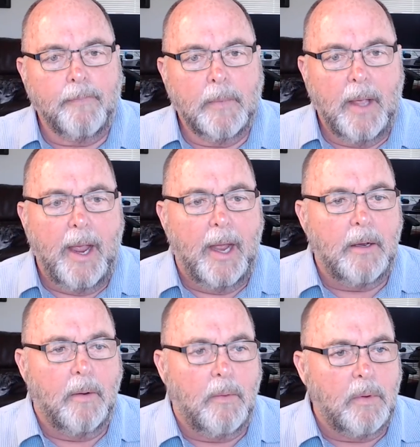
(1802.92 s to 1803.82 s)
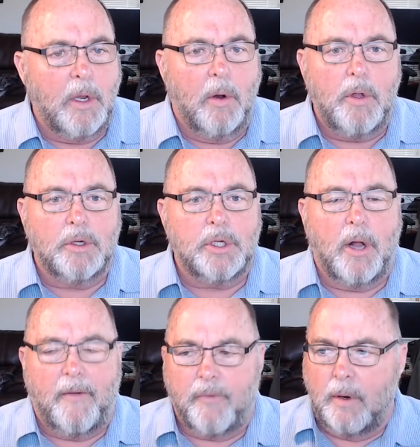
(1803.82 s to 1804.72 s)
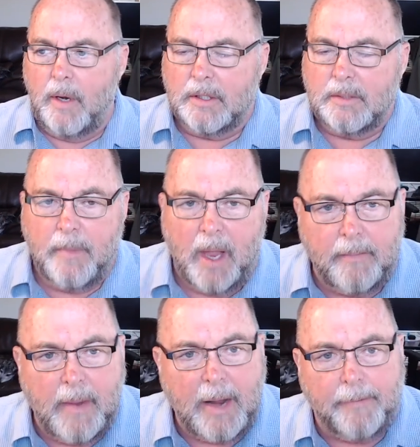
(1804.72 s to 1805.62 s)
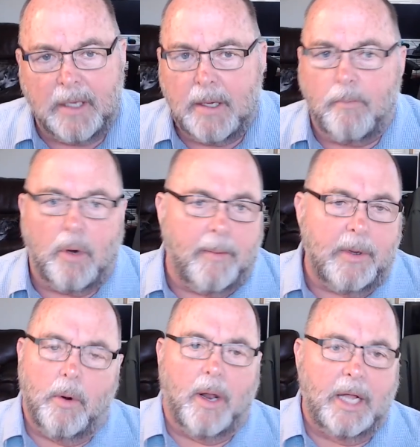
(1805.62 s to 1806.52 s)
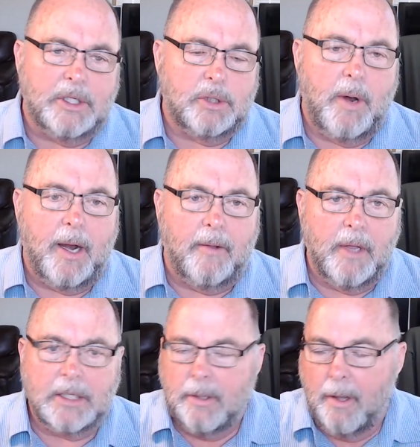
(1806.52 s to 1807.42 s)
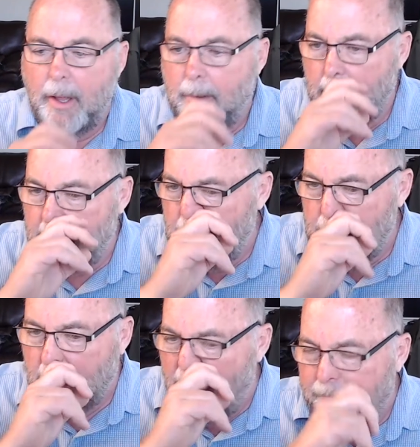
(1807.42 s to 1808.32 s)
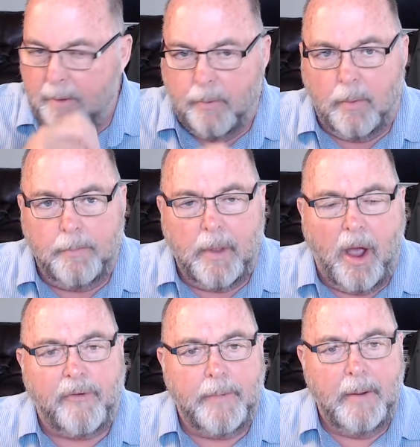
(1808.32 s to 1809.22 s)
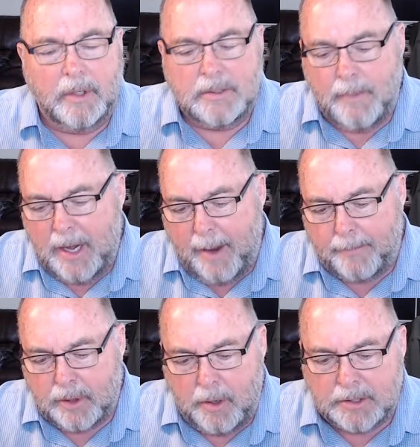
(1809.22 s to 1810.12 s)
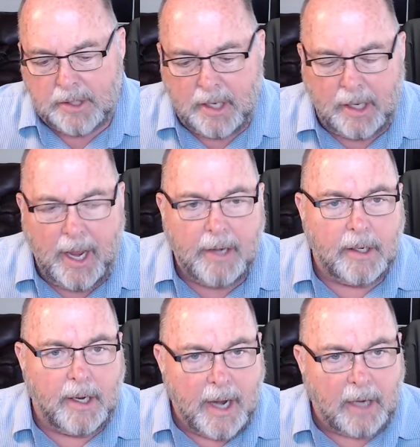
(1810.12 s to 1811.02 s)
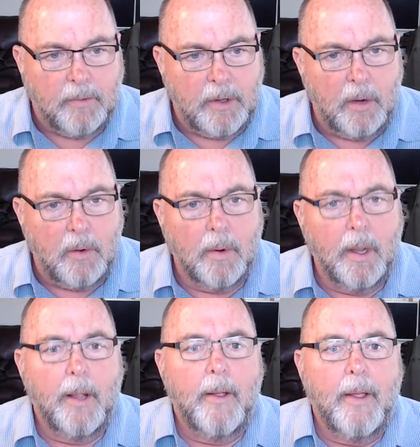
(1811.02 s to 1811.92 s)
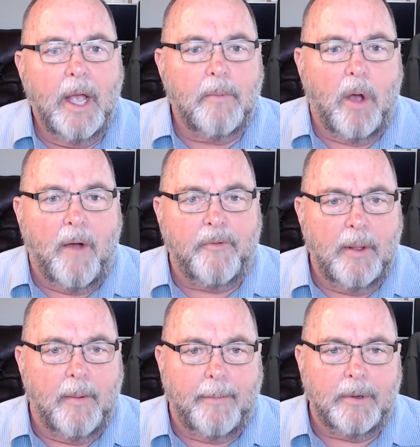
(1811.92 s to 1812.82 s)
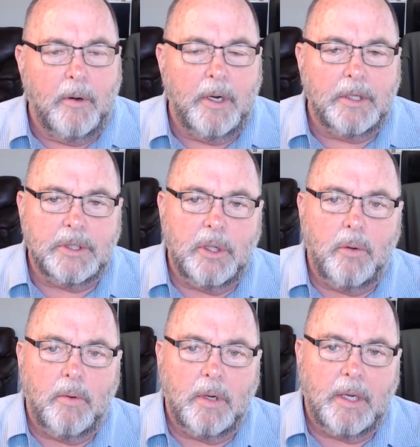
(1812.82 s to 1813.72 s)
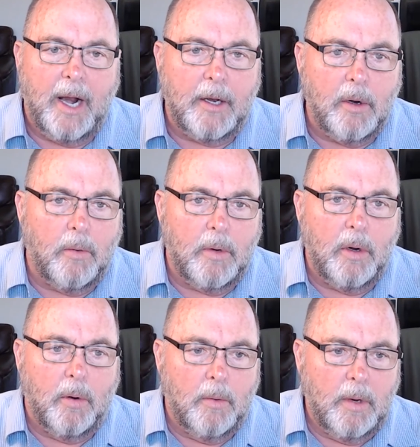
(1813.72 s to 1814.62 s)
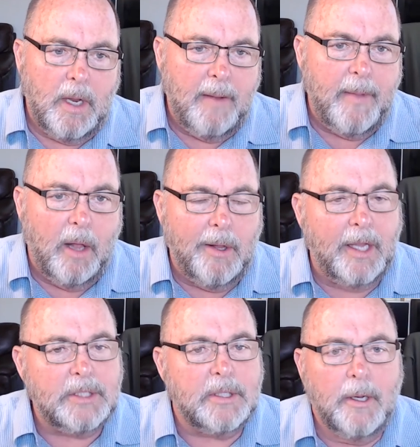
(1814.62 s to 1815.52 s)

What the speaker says: And, you should offer in many places, and we're going to be doing lots of training on this, but you need to offer people as many opportunities as they can to connect with you, offer them opportunities to get on your email list.